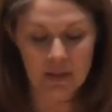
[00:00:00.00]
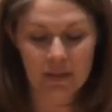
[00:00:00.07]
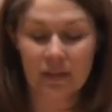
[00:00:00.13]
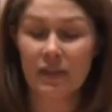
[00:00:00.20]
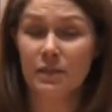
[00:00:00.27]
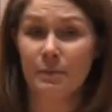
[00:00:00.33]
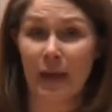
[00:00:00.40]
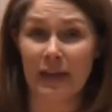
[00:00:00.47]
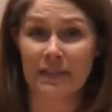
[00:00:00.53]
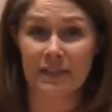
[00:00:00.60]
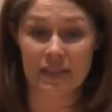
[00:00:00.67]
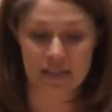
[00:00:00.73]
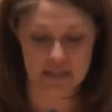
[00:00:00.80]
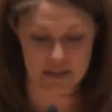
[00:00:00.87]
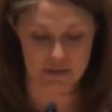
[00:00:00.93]
This past
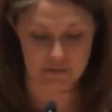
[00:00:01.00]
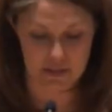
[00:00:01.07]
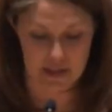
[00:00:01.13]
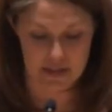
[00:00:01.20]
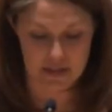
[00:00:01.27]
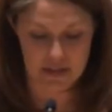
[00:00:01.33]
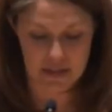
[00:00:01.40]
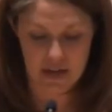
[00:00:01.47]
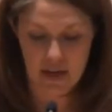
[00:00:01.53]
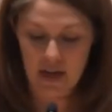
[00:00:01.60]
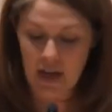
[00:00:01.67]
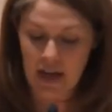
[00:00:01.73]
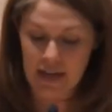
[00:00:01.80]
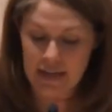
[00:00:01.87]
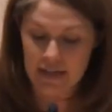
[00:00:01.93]
season of Lent,
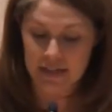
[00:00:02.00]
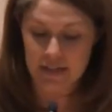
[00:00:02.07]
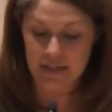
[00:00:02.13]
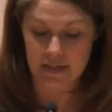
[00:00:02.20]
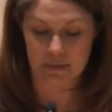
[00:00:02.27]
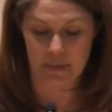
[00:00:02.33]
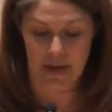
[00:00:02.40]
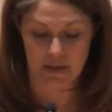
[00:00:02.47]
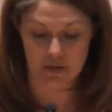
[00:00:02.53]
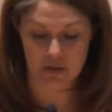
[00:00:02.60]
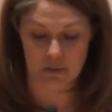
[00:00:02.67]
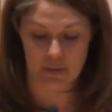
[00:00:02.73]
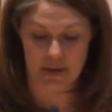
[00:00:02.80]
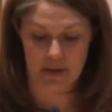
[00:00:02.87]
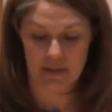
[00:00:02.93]
I hinted to
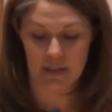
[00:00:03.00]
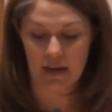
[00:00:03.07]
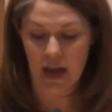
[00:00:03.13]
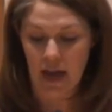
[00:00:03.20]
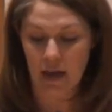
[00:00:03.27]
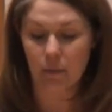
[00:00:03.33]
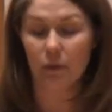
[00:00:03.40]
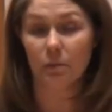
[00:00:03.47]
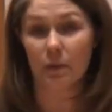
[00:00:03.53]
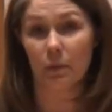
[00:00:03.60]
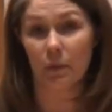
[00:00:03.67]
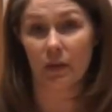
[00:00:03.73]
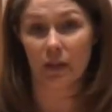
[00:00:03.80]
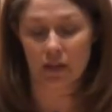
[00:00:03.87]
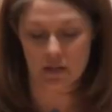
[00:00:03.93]
Pastor Mike that I would be
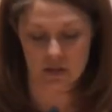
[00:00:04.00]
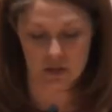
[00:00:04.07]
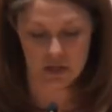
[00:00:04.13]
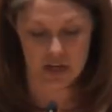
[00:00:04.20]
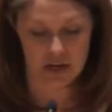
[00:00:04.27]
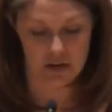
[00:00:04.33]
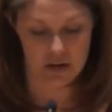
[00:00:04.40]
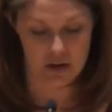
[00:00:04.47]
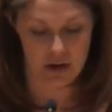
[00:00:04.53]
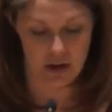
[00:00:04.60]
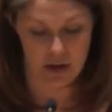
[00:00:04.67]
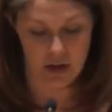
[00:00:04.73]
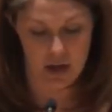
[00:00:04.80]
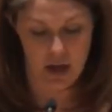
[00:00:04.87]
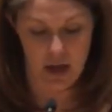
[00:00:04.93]
willing to share
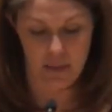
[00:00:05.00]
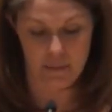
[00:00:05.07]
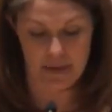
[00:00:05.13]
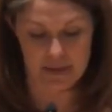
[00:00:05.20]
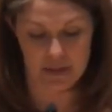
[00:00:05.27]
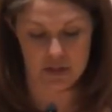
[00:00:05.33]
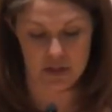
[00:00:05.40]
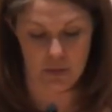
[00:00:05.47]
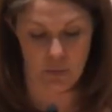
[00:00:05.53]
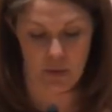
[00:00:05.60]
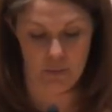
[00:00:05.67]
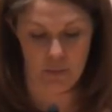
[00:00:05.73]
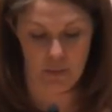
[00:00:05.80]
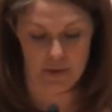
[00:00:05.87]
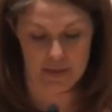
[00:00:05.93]
a message at
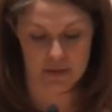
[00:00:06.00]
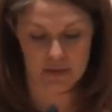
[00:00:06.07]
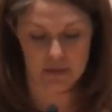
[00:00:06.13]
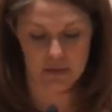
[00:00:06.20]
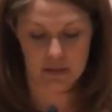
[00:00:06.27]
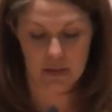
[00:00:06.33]
one point.